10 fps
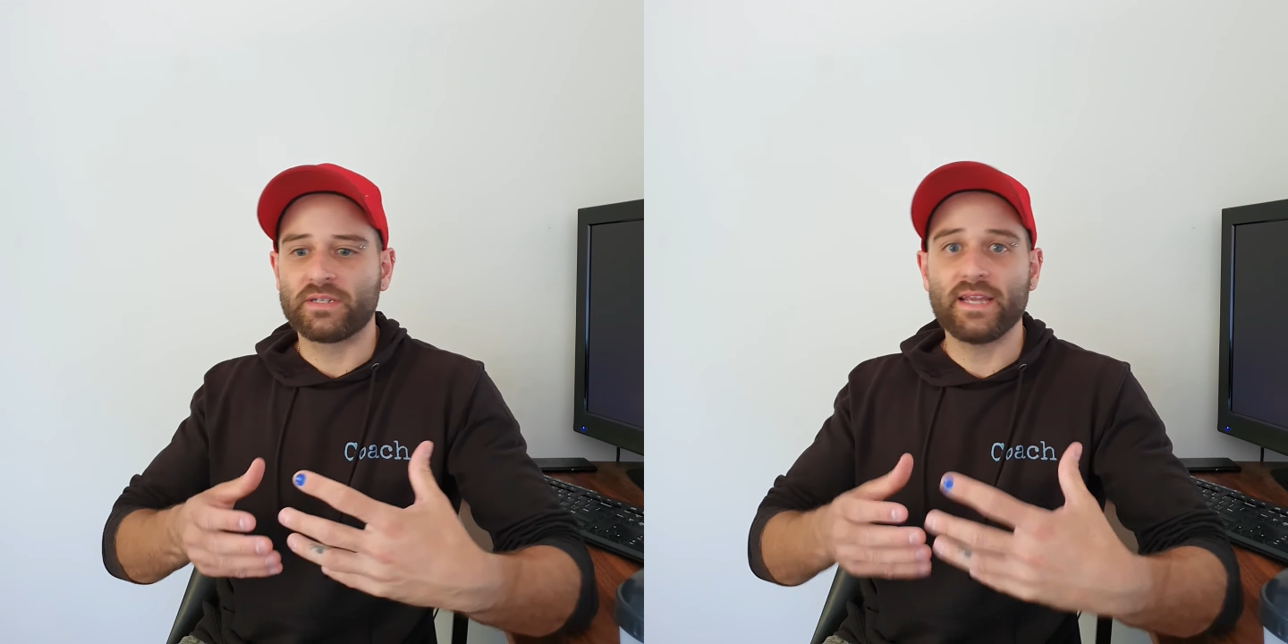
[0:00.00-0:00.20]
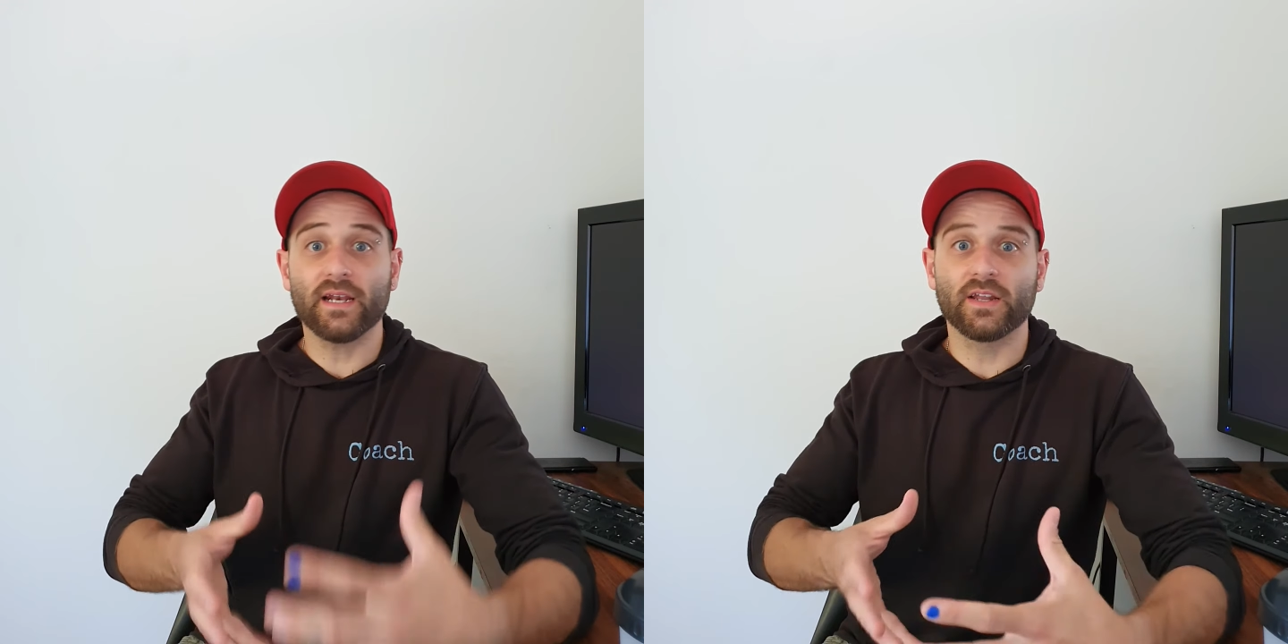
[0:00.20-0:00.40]

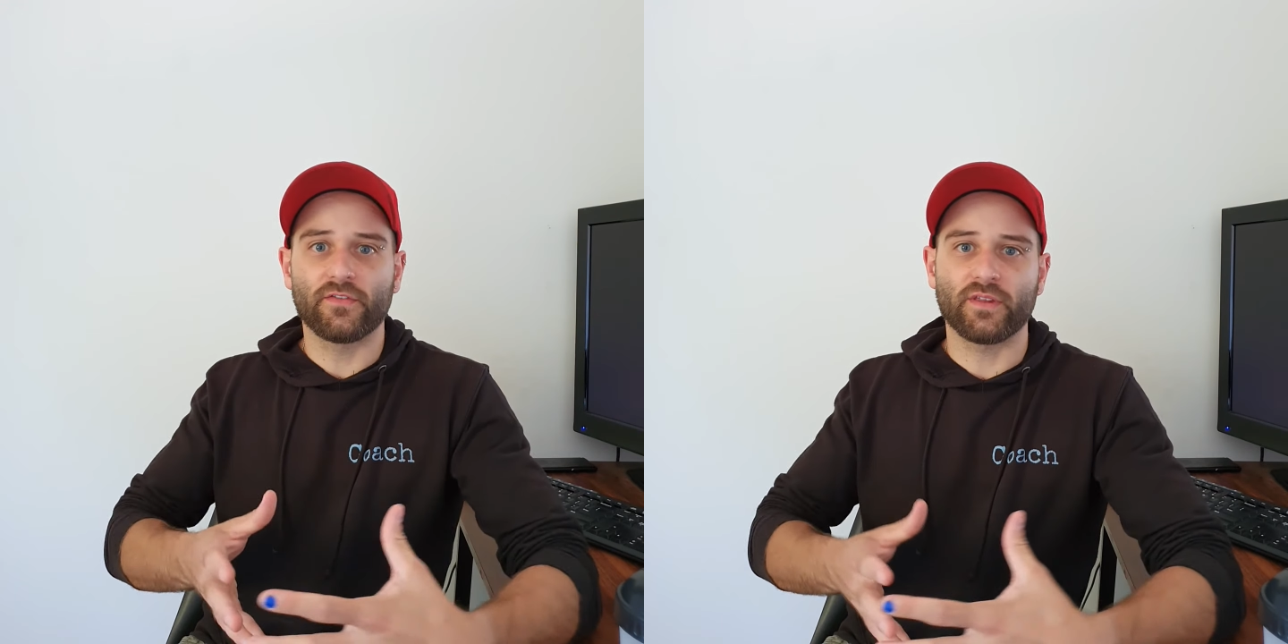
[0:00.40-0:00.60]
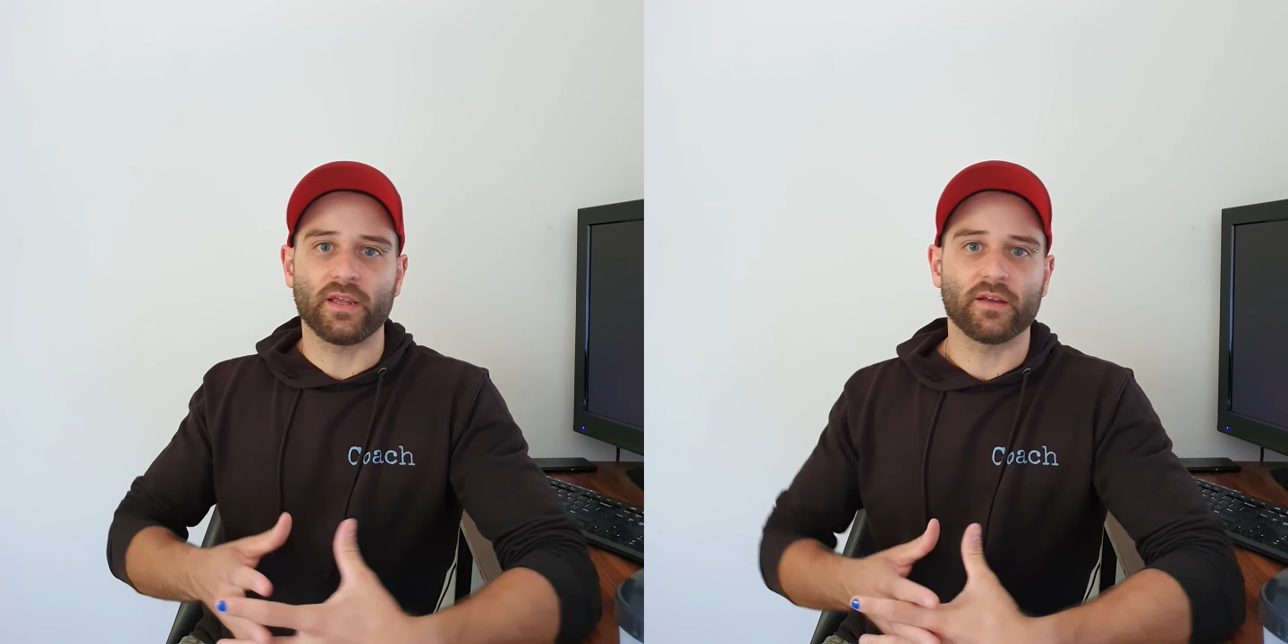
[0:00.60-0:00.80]

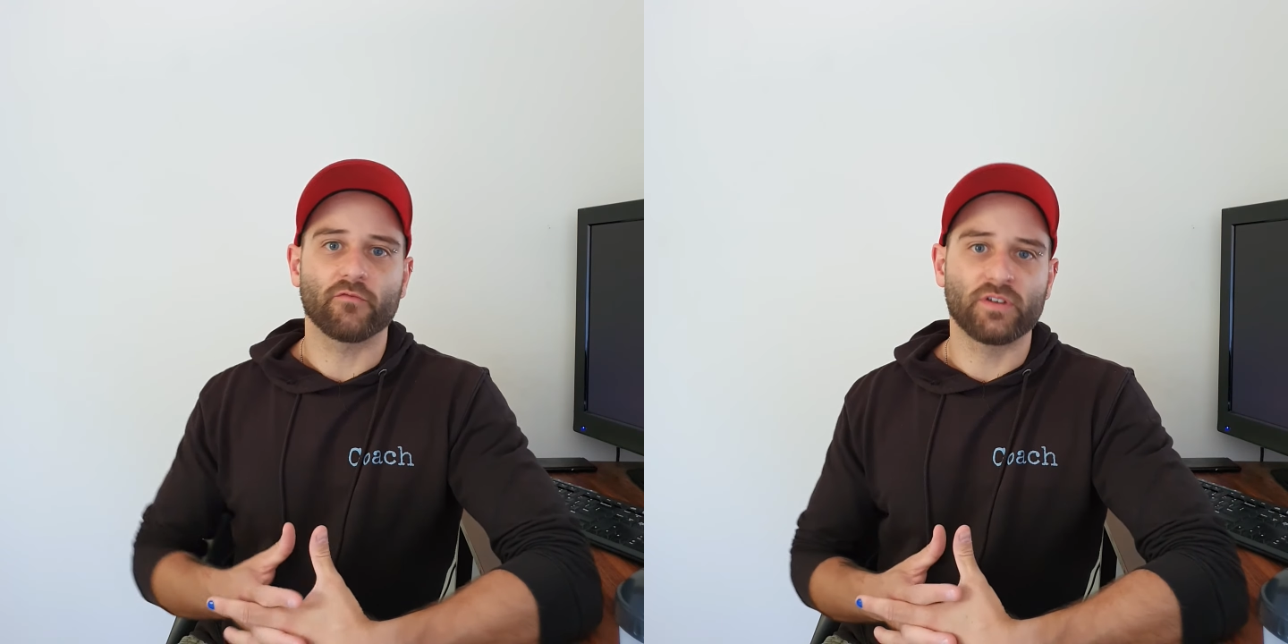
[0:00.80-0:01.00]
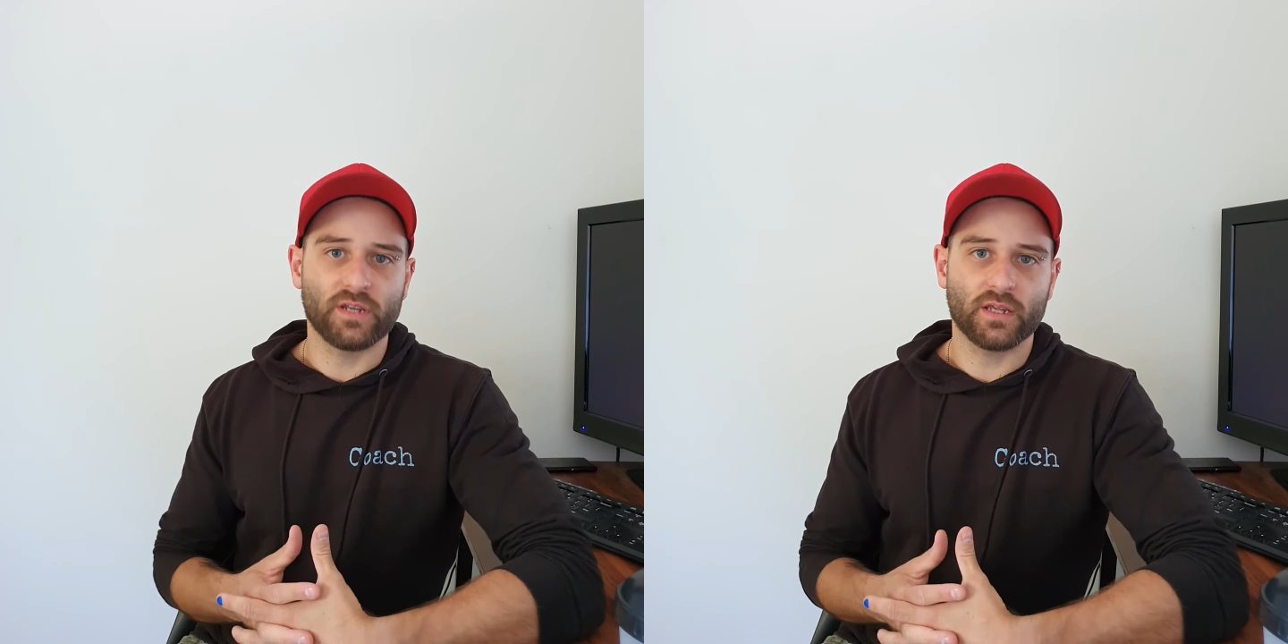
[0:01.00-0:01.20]
deadlifting
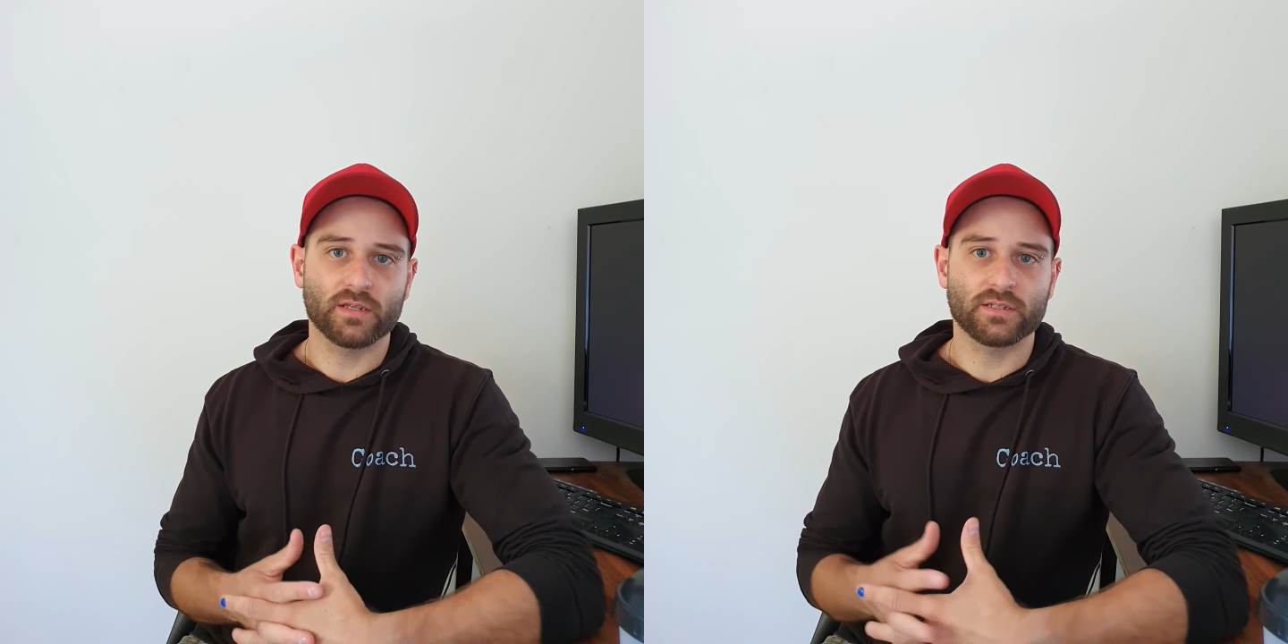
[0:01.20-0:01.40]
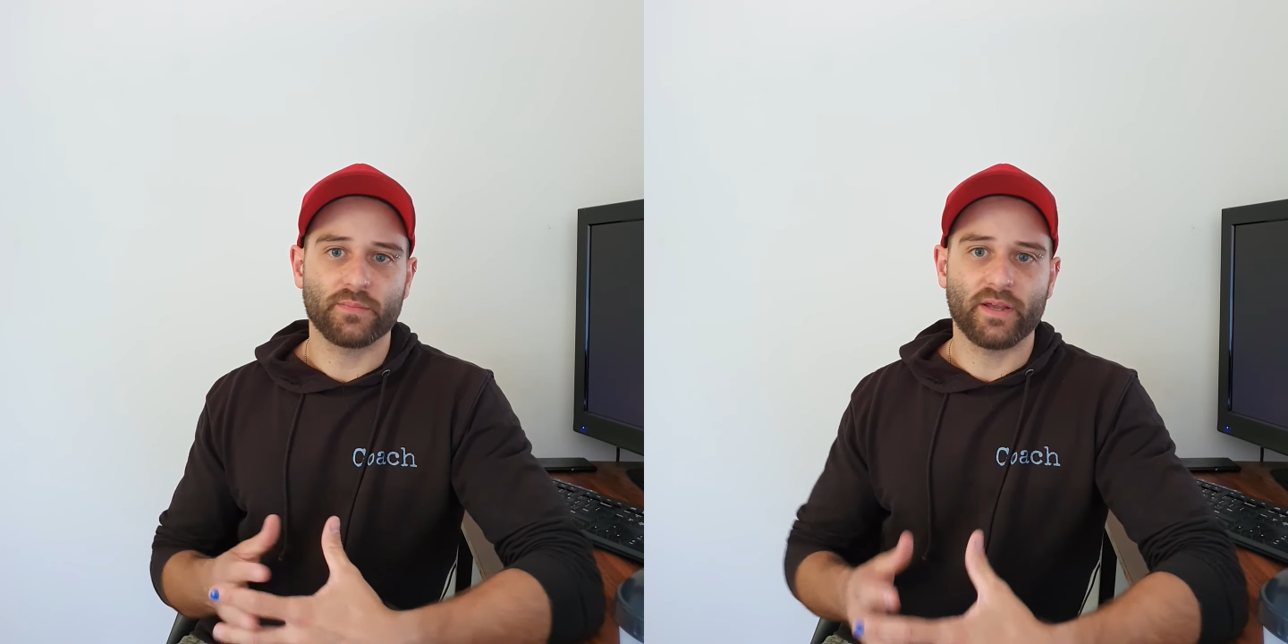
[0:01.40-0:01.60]

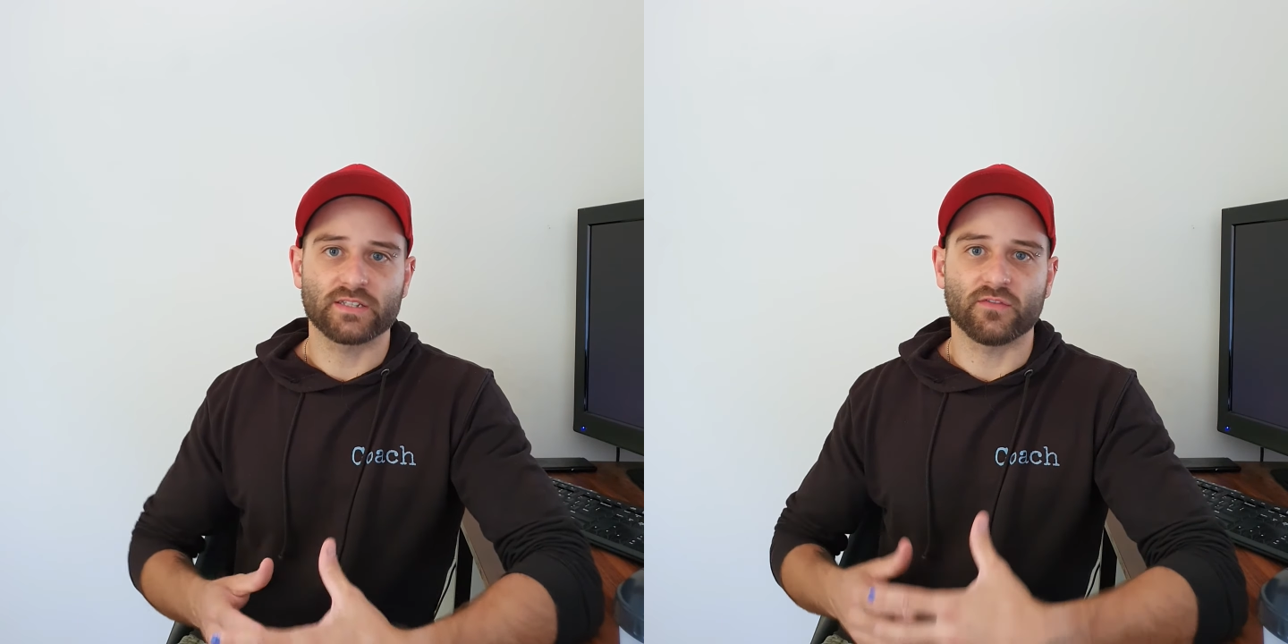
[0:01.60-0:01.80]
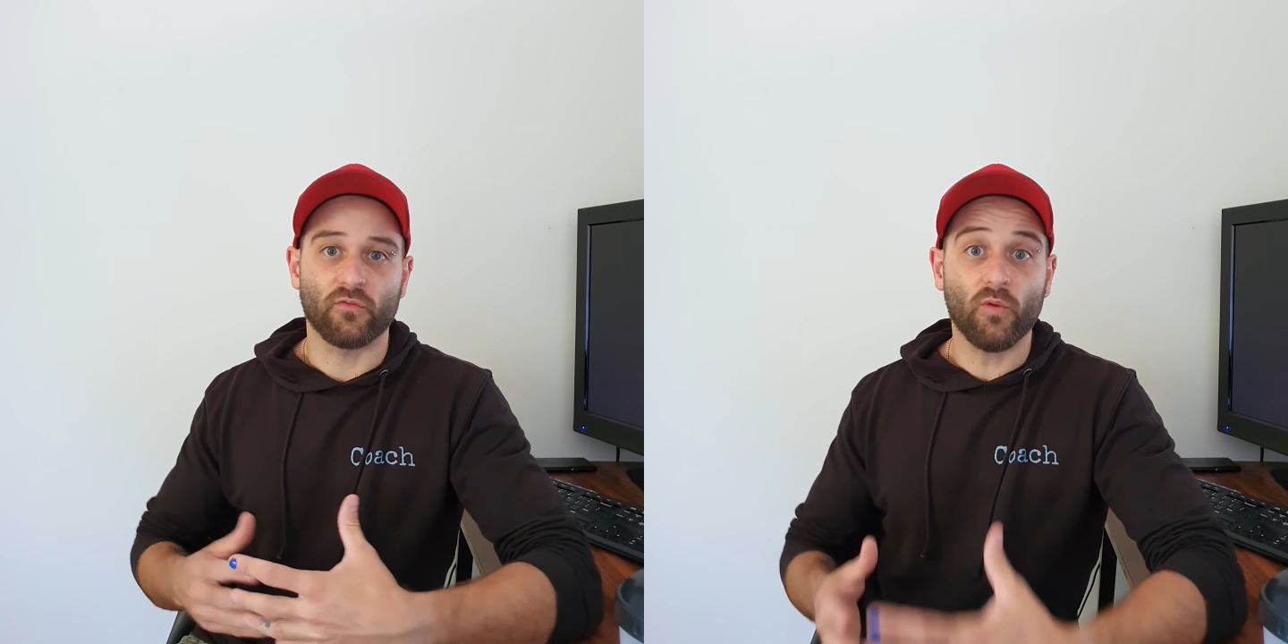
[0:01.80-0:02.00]
ridiculous
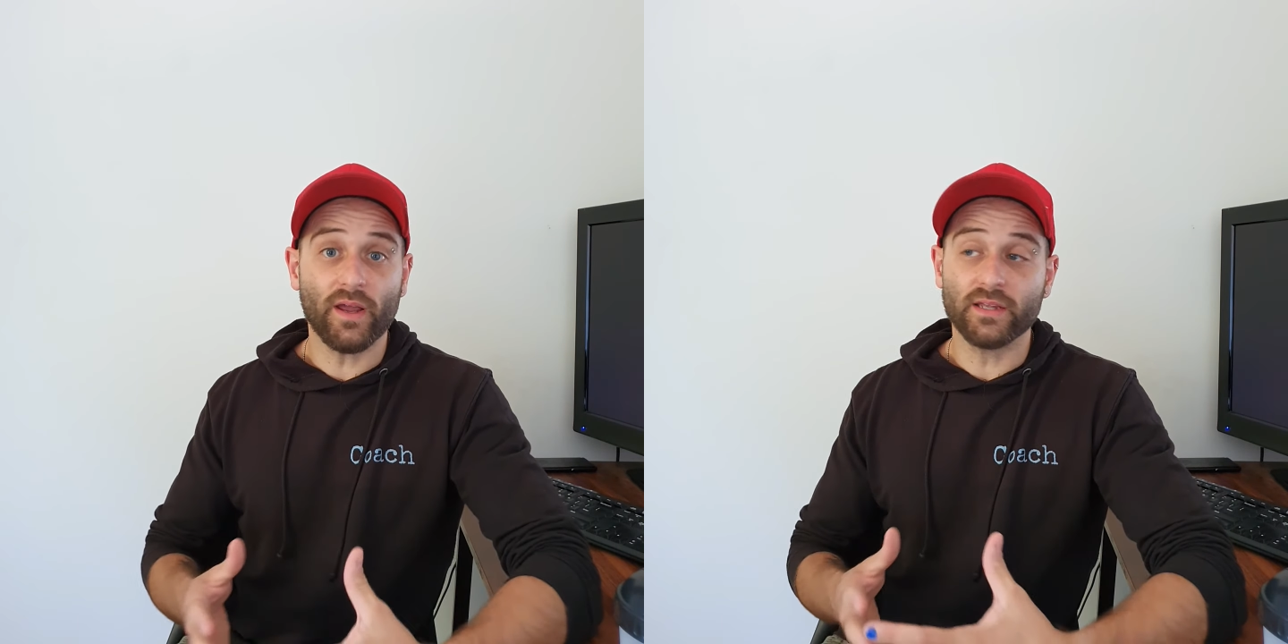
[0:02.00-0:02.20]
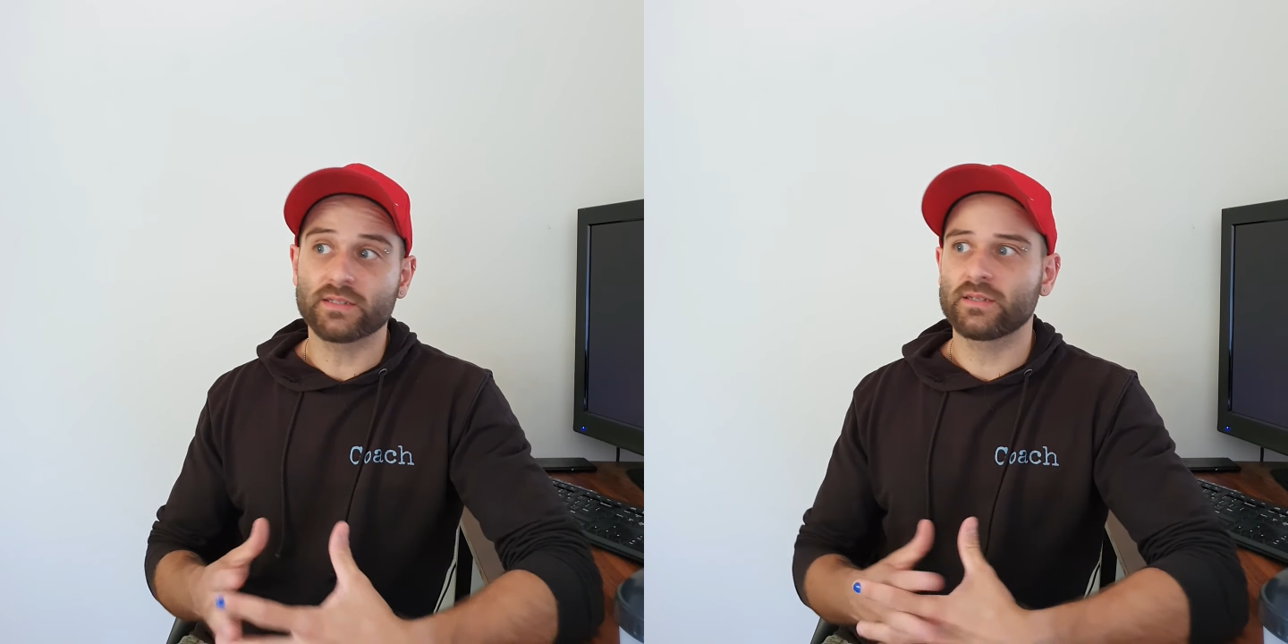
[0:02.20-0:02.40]
amounts of
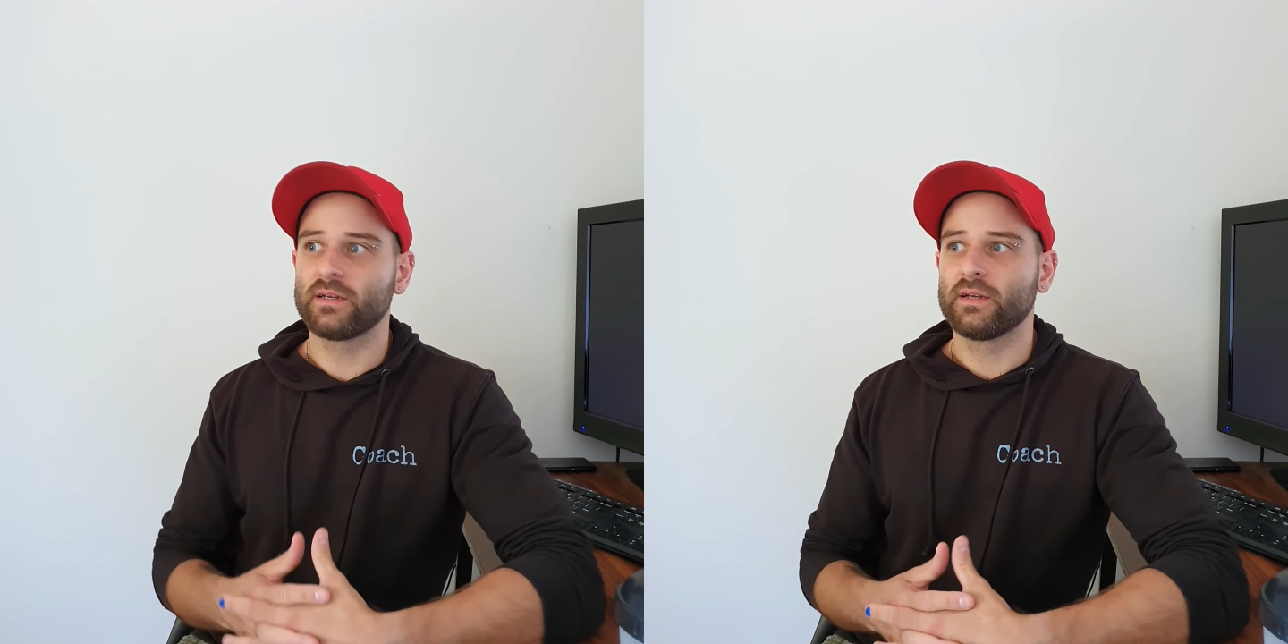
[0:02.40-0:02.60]
weight,